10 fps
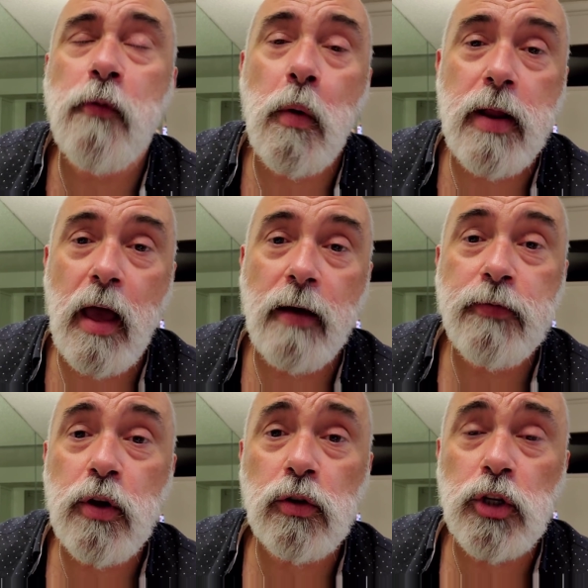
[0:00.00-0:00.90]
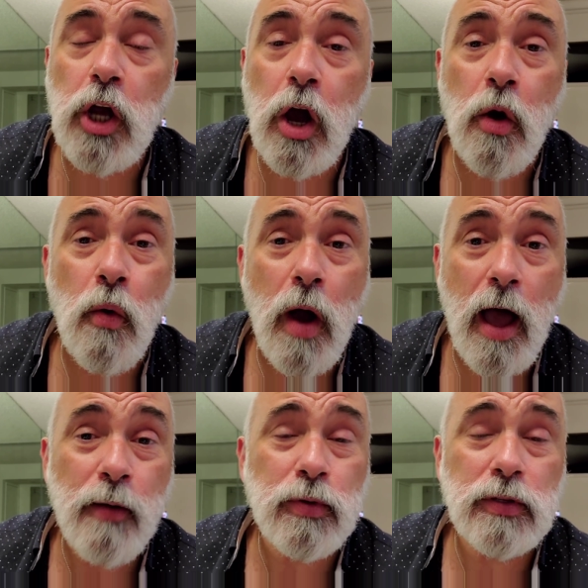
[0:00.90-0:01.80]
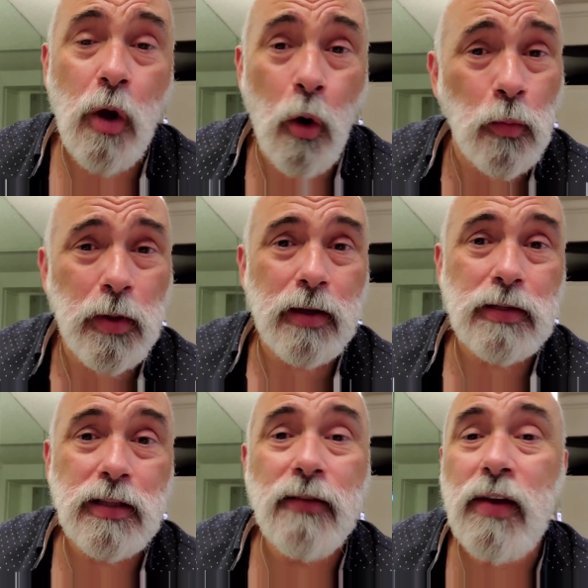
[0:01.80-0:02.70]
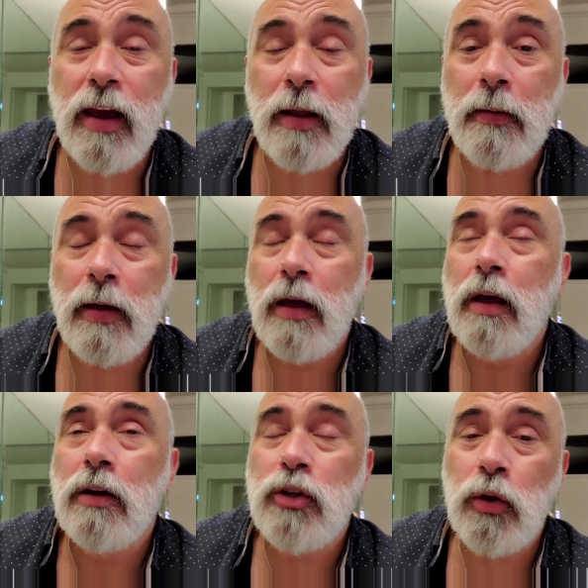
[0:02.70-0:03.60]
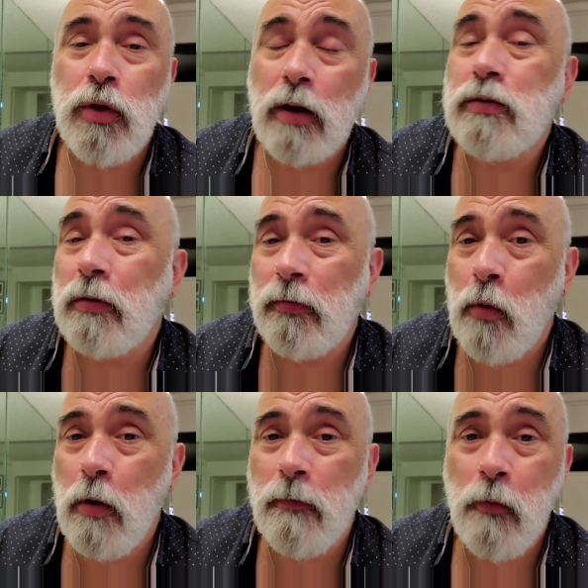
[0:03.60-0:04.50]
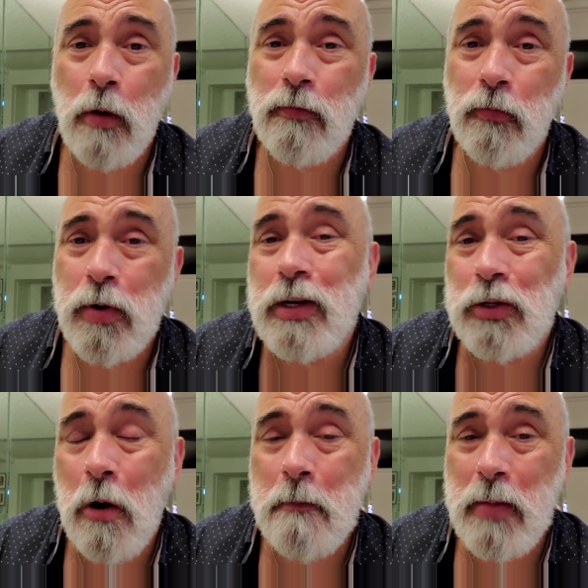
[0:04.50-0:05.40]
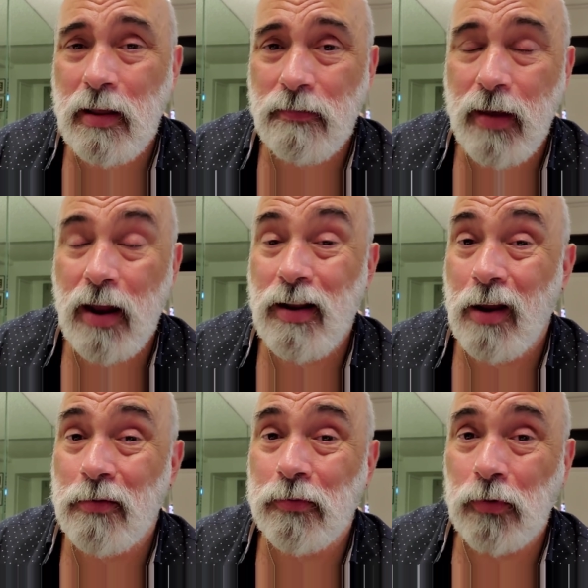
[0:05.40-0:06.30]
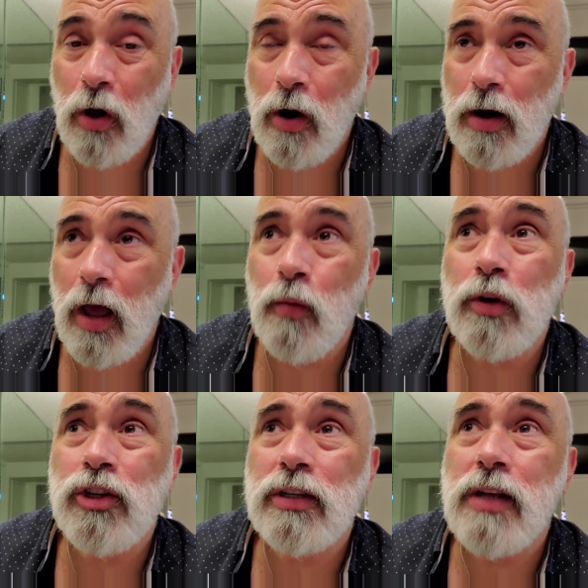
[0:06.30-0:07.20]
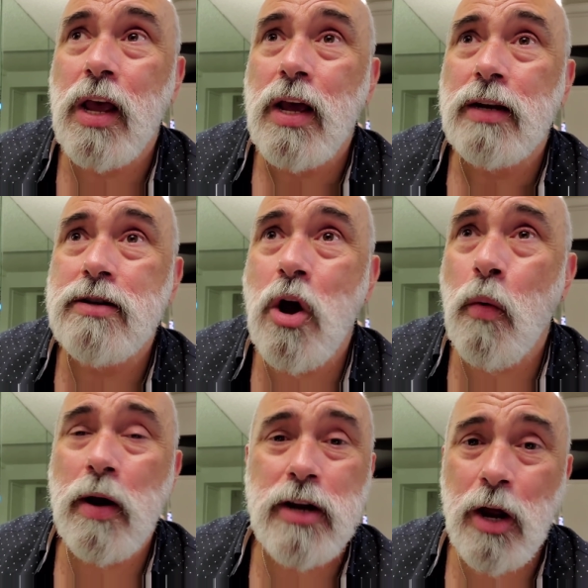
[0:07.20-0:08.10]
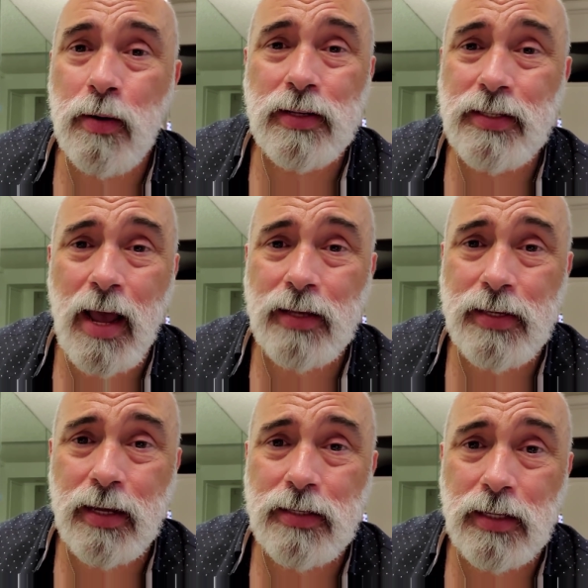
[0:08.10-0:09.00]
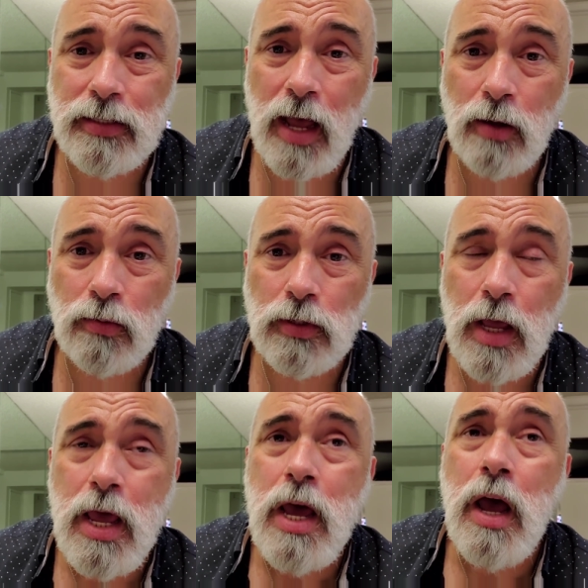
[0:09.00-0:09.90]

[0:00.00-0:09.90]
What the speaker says: 4.5 years ago, I was homeless, living in a 2004 Ford Freestar minivan in Florida, which is nowhere near as sexy as it sounds.